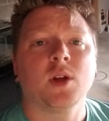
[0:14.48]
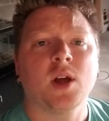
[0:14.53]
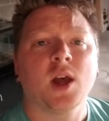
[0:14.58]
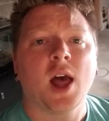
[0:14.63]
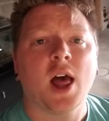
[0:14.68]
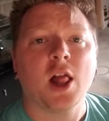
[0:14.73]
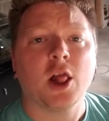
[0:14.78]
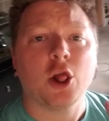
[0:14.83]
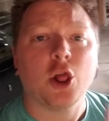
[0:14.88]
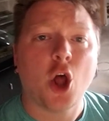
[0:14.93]

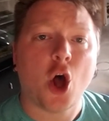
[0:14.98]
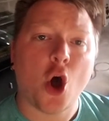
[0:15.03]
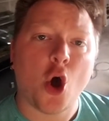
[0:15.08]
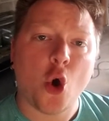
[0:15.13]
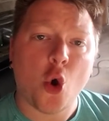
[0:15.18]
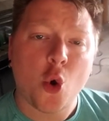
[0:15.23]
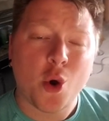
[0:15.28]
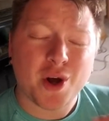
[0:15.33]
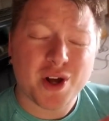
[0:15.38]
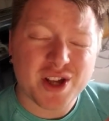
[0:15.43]

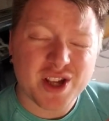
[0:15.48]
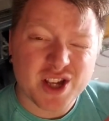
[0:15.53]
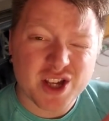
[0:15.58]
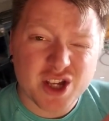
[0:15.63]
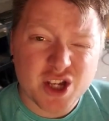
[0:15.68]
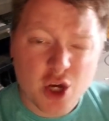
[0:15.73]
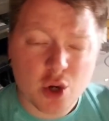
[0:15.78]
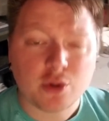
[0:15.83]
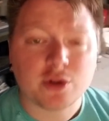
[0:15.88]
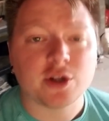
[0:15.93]
Hello,
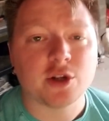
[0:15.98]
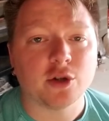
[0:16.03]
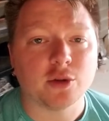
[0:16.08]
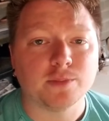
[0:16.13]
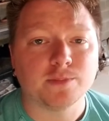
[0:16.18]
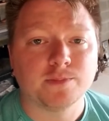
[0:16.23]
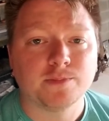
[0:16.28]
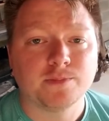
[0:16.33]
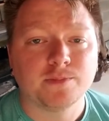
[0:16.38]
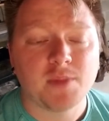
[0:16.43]
YouTube.
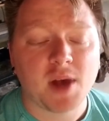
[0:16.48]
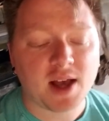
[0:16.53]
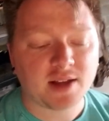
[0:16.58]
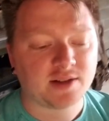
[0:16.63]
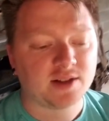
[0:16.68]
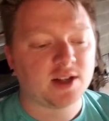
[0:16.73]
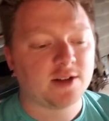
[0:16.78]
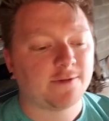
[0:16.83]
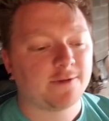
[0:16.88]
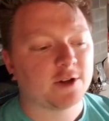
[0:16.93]

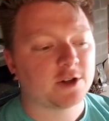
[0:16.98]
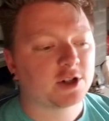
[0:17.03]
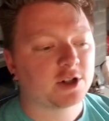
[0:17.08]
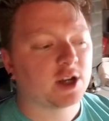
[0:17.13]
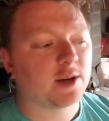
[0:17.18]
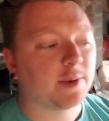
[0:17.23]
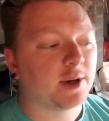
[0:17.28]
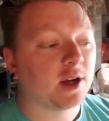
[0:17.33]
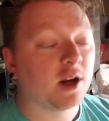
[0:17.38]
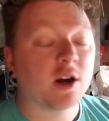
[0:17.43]
SC
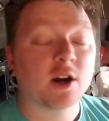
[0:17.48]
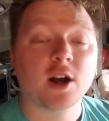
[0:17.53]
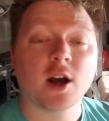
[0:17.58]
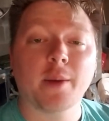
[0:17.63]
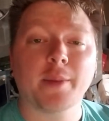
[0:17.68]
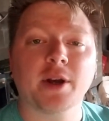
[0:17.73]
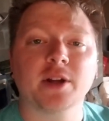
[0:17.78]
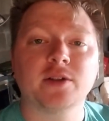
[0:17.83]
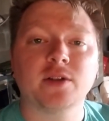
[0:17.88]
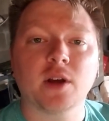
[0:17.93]
Fishkeeping here
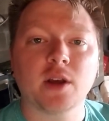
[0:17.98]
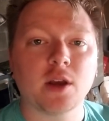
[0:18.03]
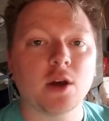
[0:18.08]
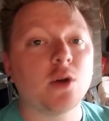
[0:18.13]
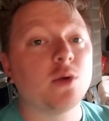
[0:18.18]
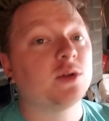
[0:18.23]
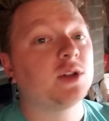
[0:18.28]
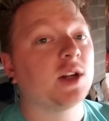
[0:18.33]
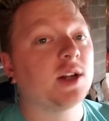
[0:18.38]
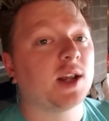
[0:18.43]
coming to
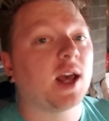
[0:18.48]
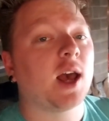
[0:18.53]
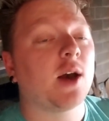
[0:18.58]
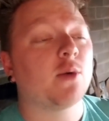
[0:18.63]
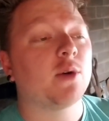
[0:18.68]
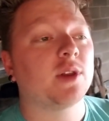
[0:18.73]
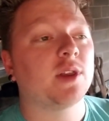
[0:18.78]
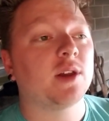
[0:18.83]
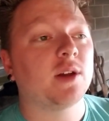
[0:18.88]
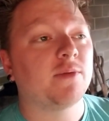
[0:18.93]
you today
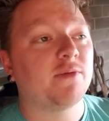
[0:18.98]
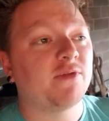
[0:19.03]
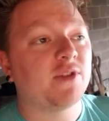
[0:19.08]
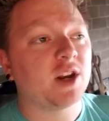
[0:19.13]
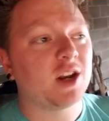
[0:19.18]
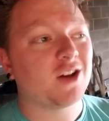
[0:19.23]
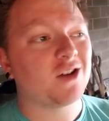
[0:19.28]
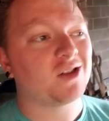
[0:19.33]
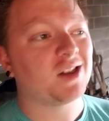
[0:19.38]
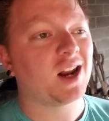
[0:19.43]
with a
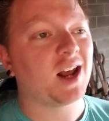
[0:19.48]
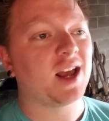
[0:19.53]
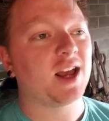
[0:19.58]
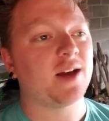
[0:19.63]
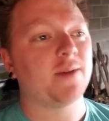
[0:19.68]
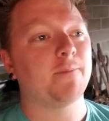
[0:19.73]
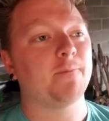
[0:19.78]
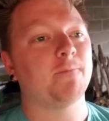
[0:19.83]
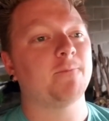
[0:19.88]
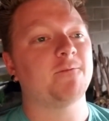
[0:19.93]
video that I
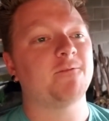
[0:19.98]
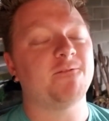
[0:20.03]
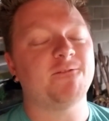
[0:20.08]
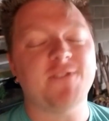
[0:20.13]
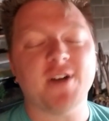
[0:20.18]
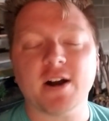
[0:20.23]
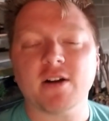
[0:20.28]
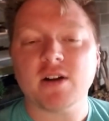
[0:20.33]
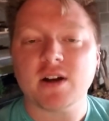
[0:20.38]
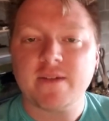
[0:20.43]
am
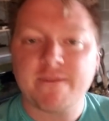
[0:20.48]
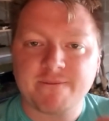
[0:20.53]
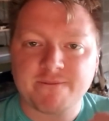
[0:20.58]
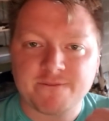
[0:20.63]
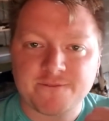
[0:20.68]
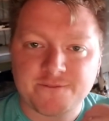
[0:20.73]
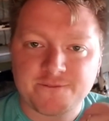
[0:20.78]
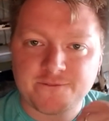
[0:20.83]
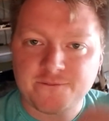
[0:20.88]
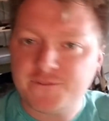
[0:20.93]
very,
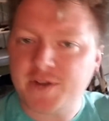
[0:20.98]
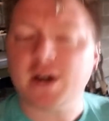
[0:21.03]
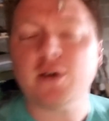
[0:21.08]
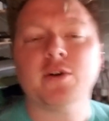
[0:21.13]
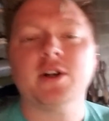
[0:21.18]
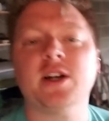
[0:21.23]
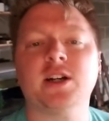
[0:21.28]
very